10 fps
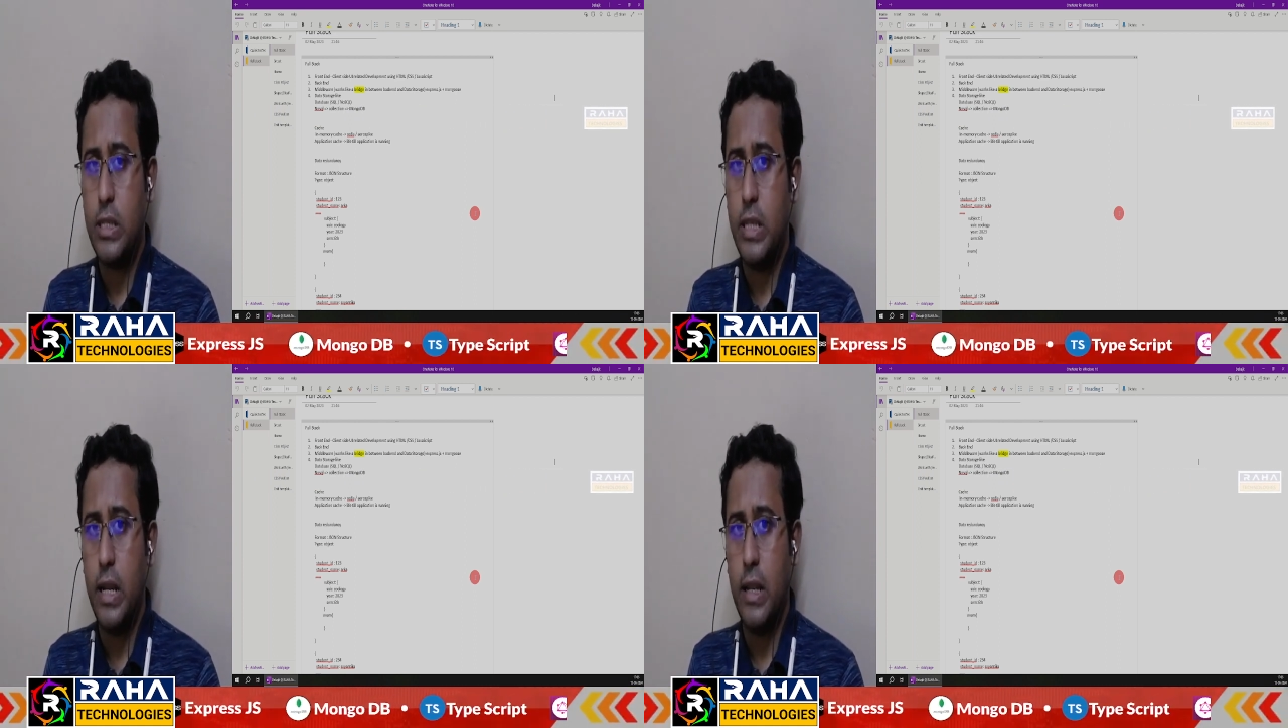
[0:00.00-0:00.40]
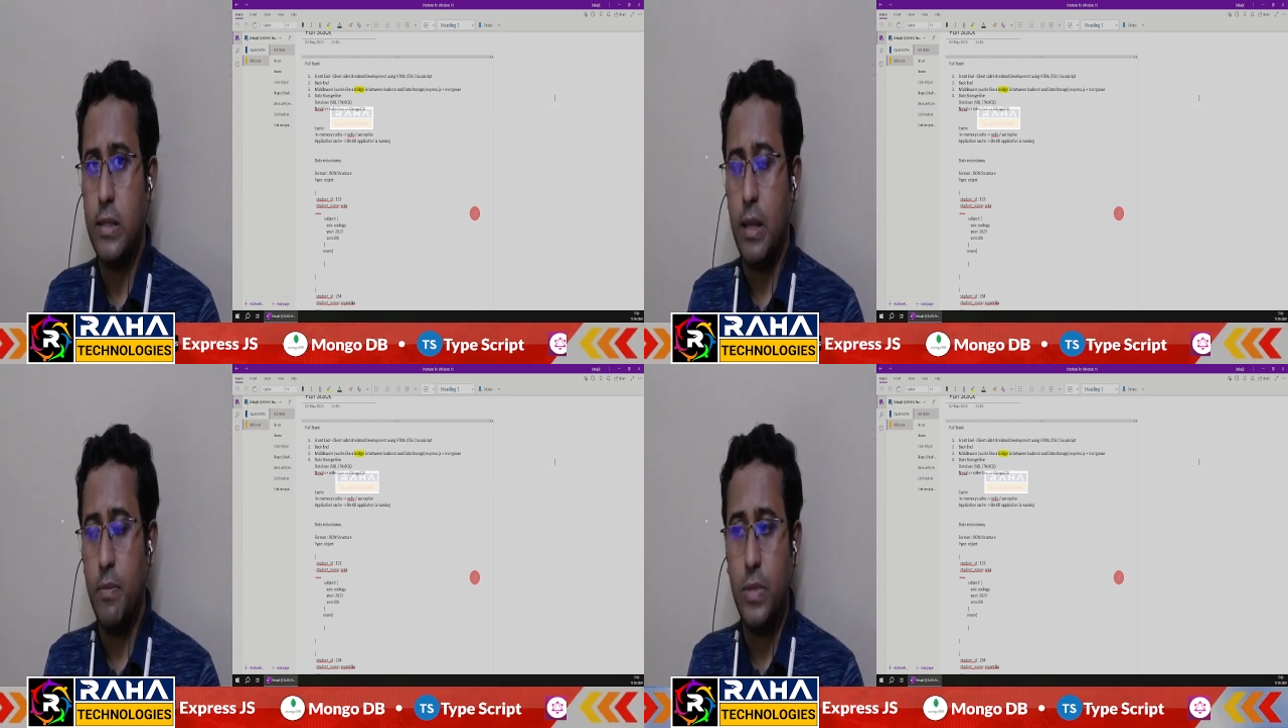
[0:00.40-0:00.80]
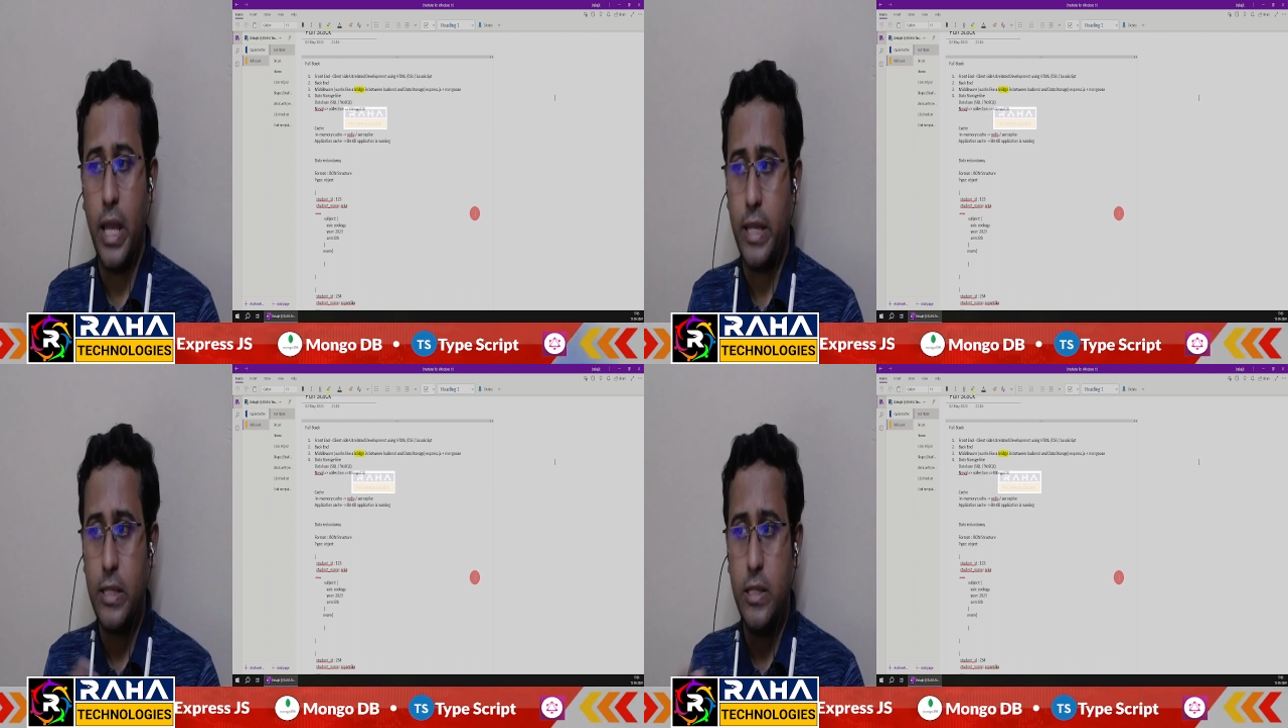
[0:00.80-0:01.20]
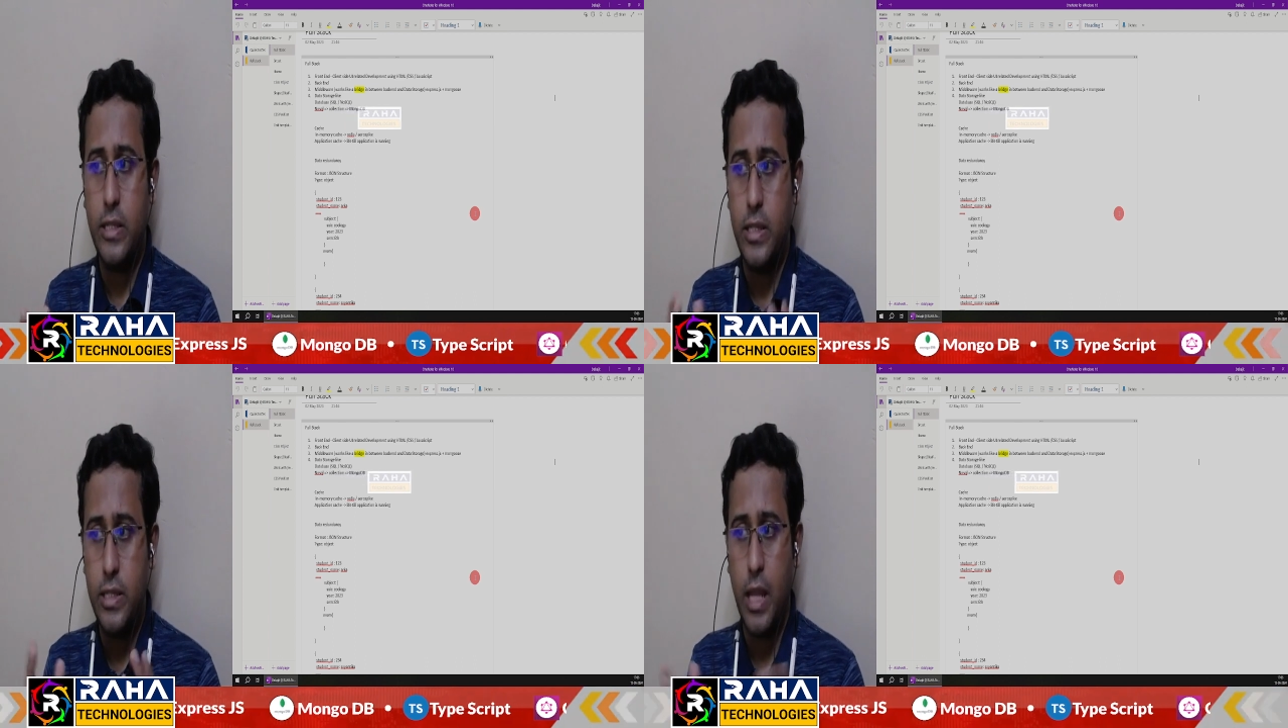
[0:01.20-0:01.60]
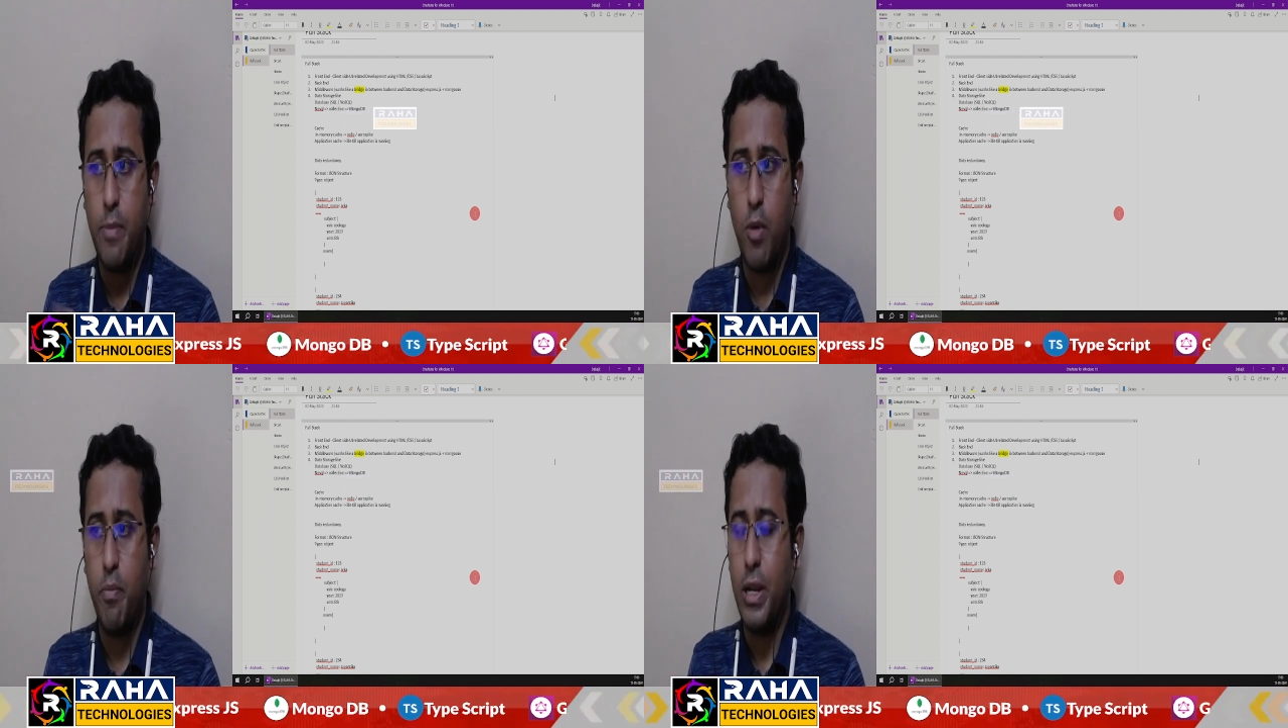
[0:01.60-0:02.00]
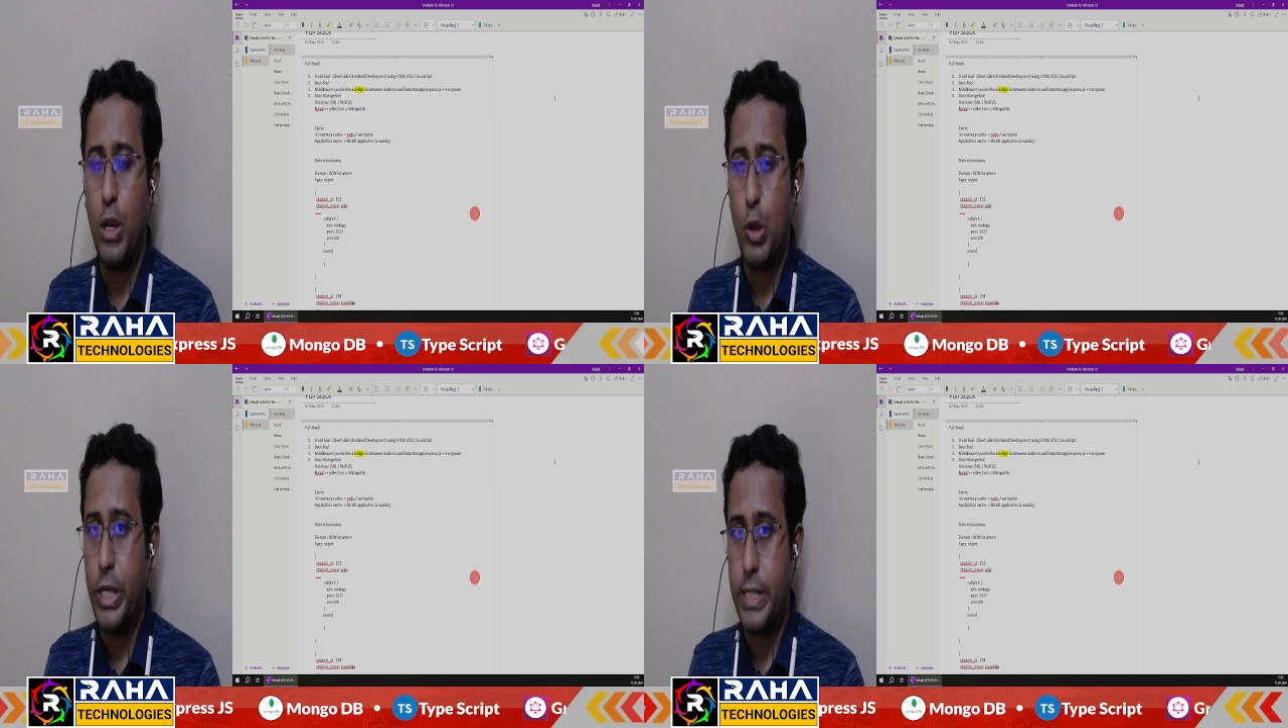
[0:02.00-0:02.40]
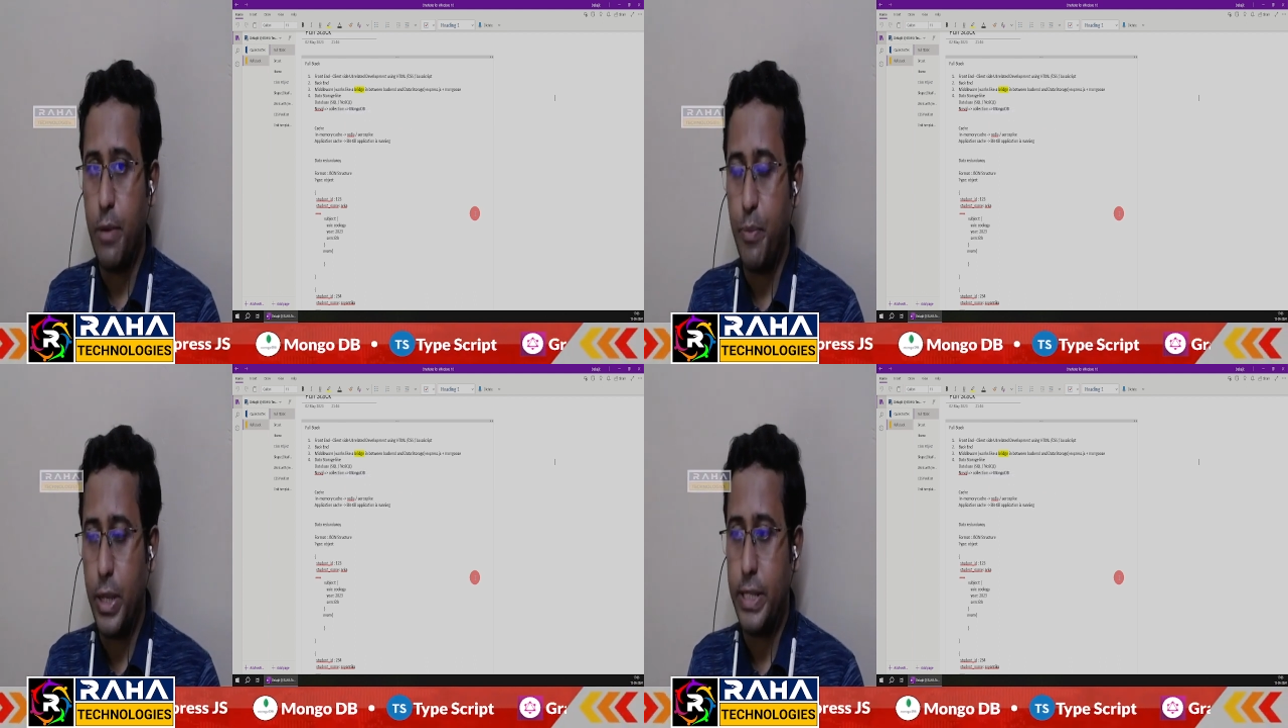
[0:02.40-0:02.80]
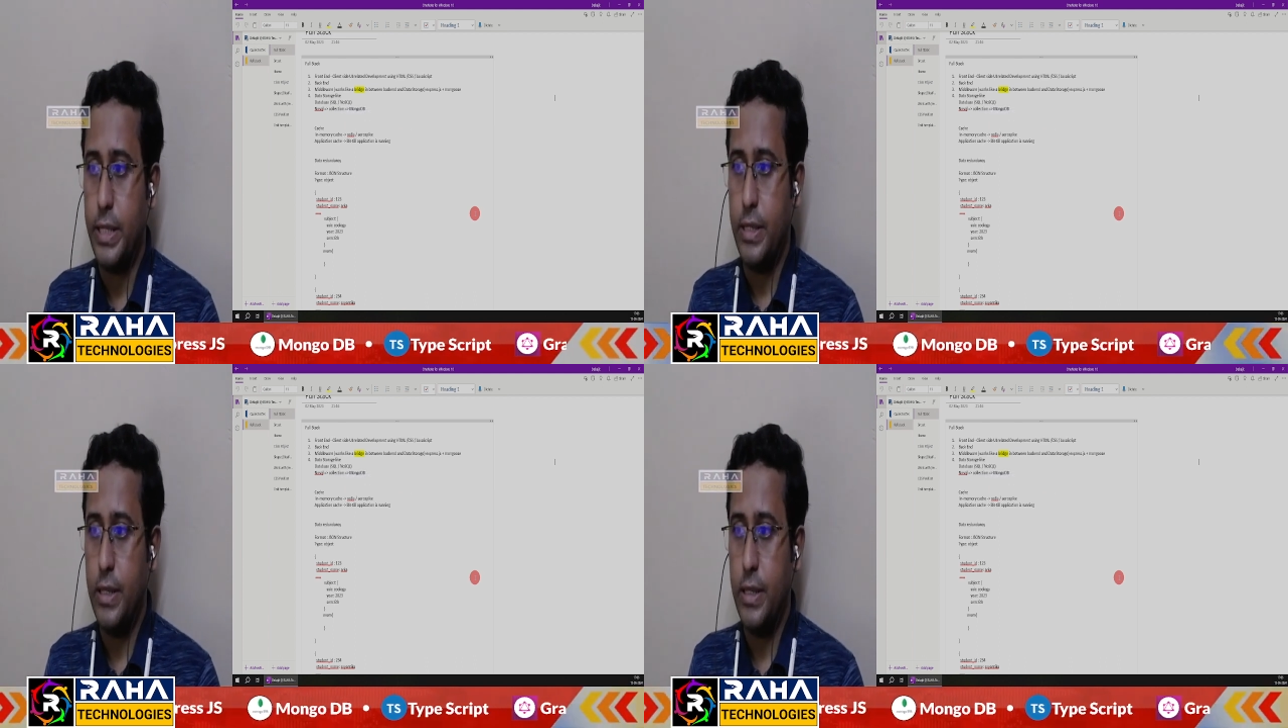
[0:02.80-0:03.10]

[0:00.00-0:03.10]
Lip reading: there are some like this type of middleware surface.